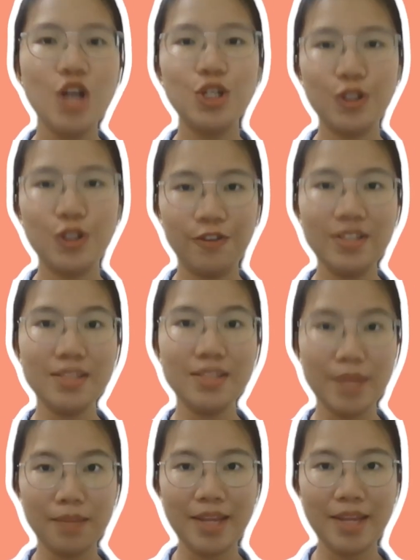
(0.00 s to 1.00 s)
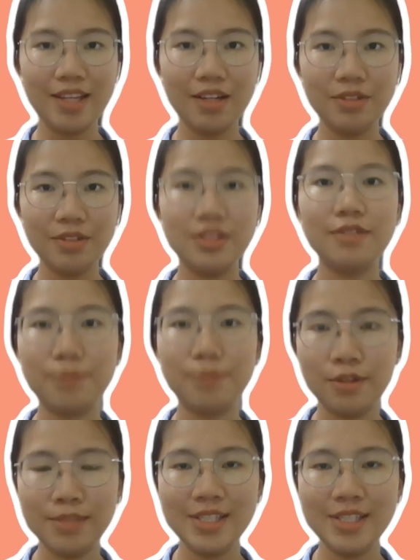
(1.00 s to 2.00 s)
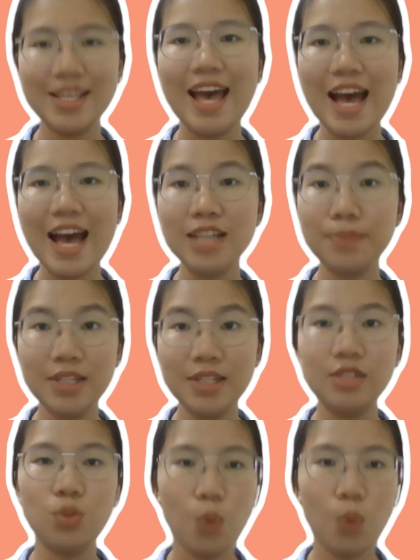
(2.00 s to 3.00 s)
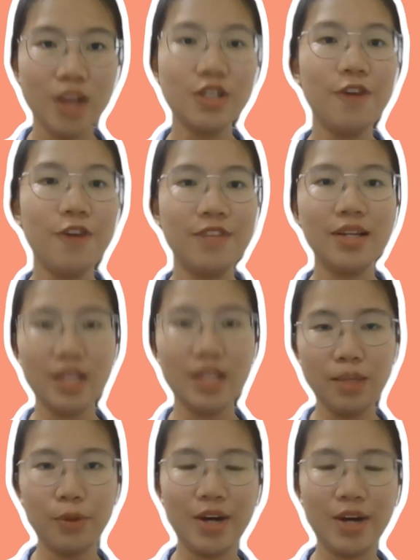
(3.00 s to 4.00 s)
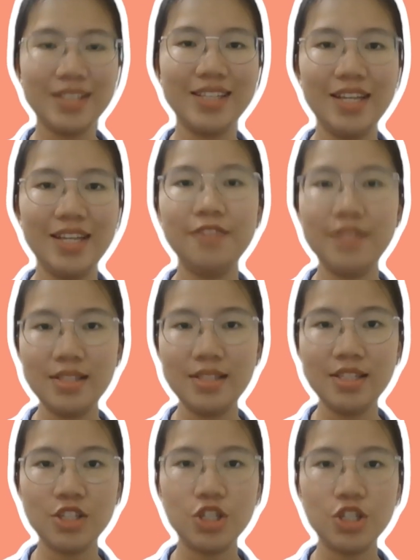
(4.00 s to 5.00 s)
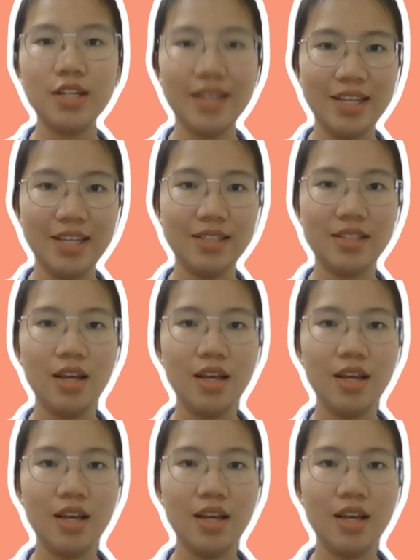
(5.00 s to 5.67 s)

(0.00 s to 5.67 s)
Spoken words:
solving mathematical problems has been one of the key points in research in